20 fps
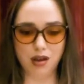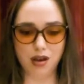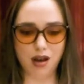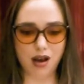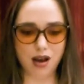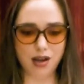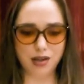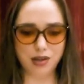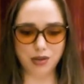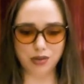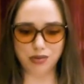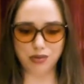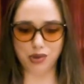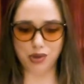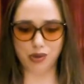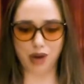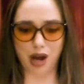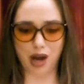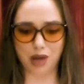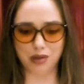I don't
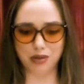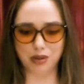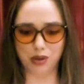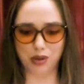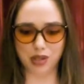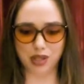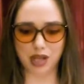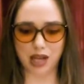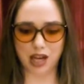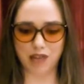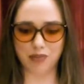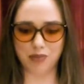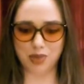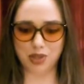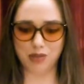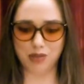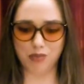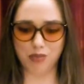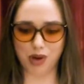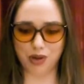know how long I have been
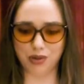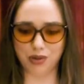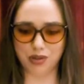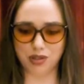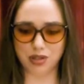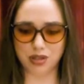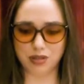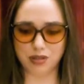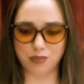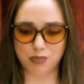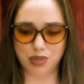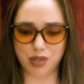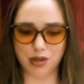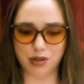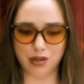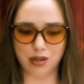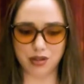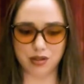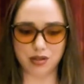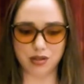among the
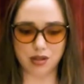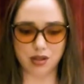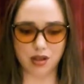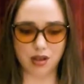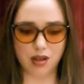spirits.